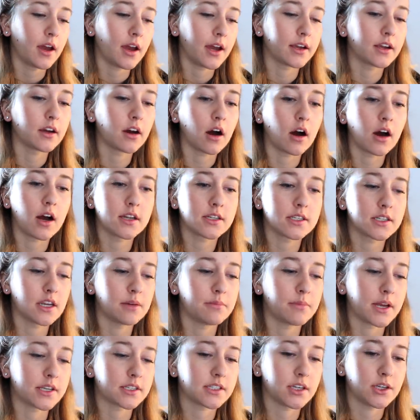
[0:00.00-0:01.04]
I got
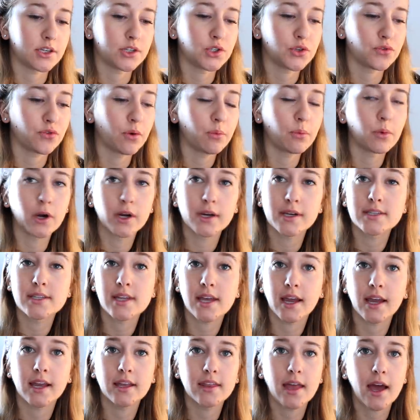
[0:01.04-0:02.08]
a message from work
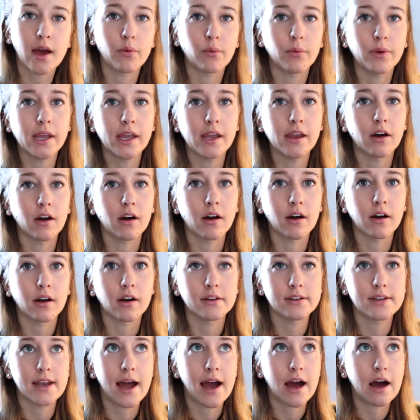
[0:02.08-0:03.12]
saying that we
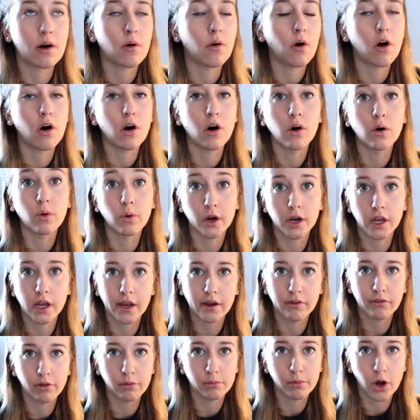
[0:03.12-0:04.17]
are now all
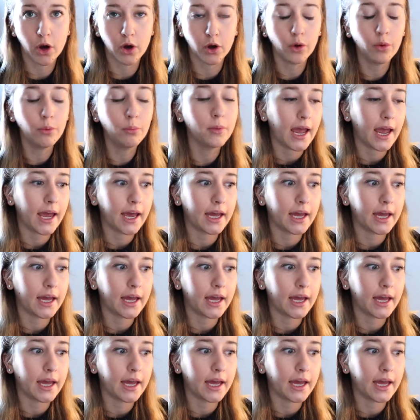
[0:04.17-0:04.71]
working from home.